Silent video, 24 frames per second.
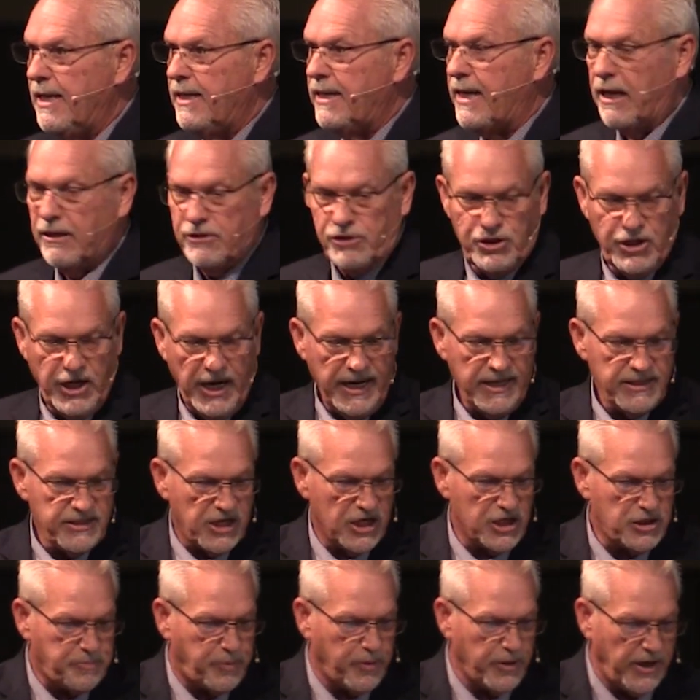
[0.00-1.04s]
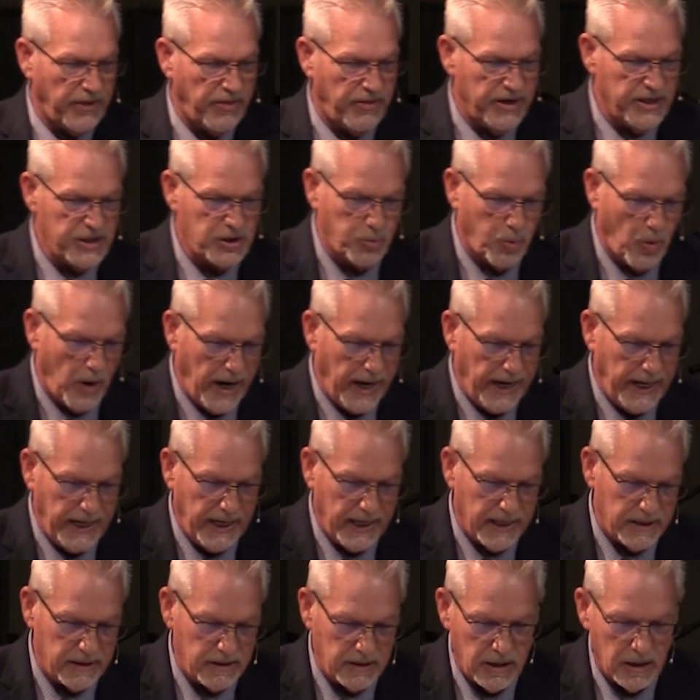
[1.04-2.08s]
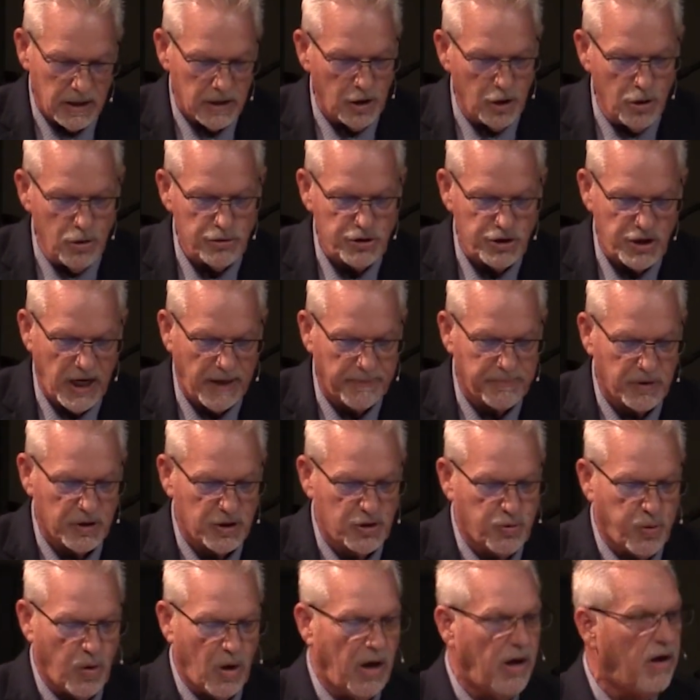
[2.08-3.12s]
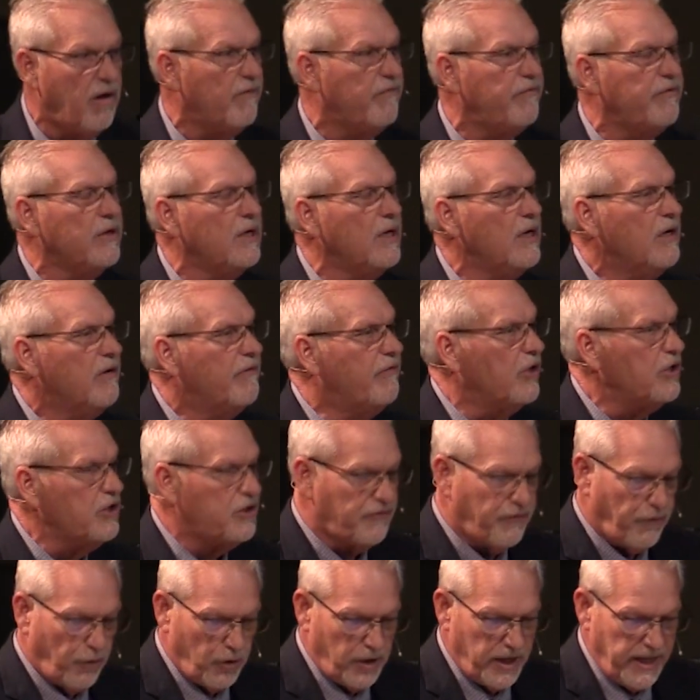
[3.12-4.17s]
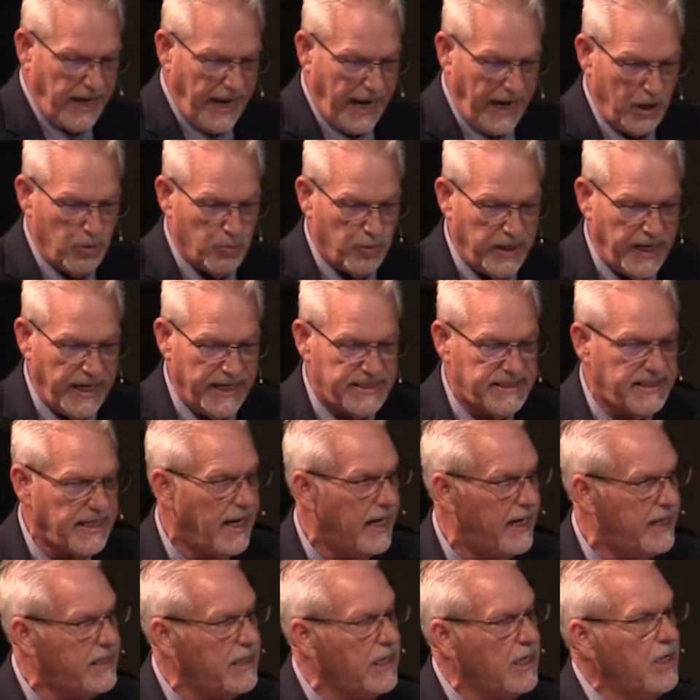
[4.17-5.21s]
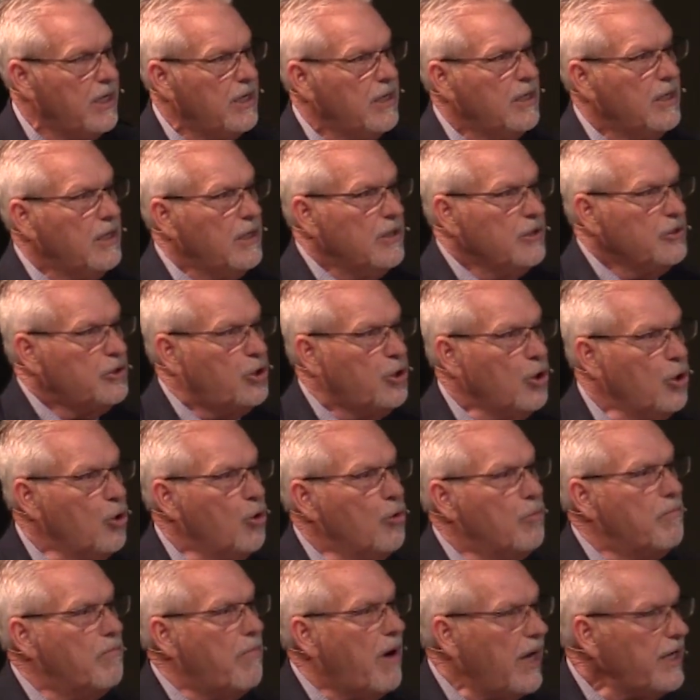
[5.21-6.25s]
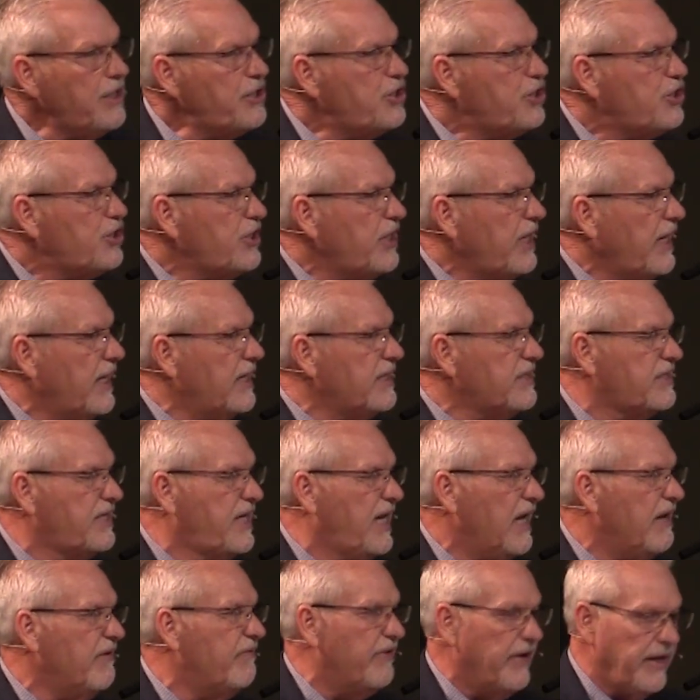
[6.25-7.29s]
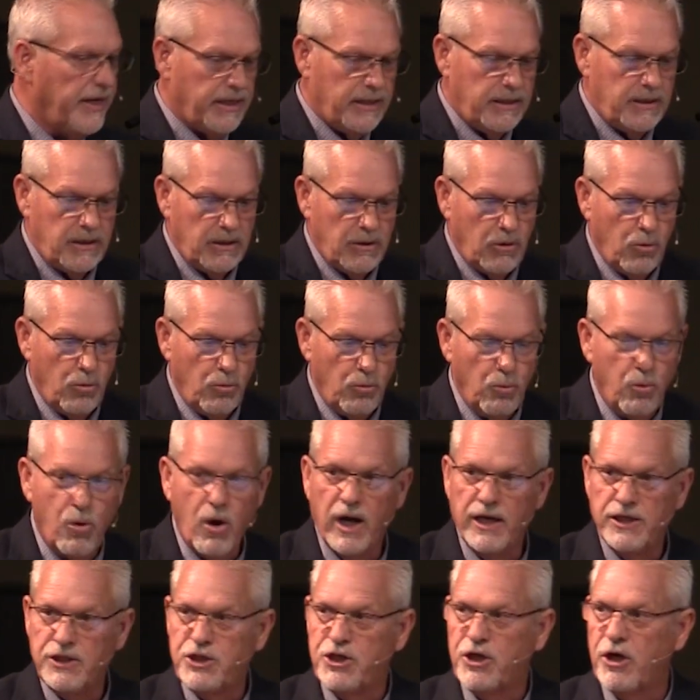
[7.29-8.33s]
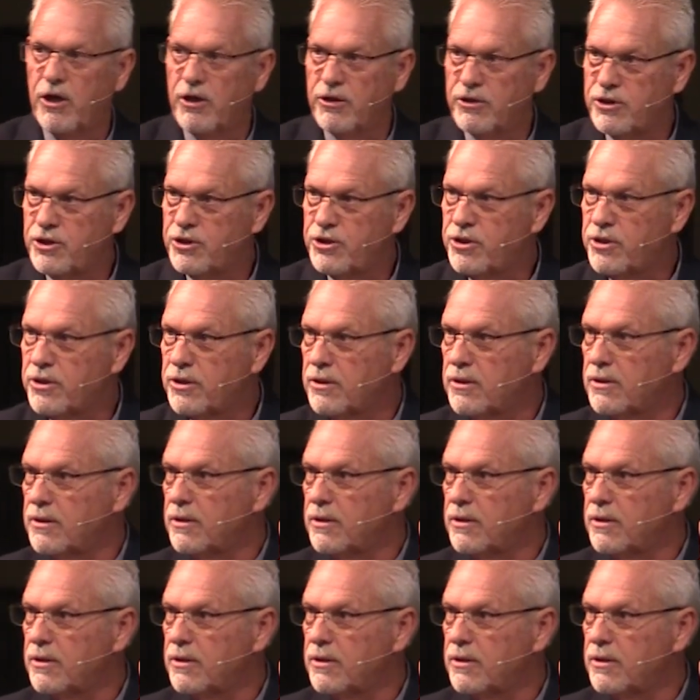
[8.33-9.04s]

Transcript: Now, Jesus put it this way in Luke chapter 12, verse 48, when he said, too much is given, what, church?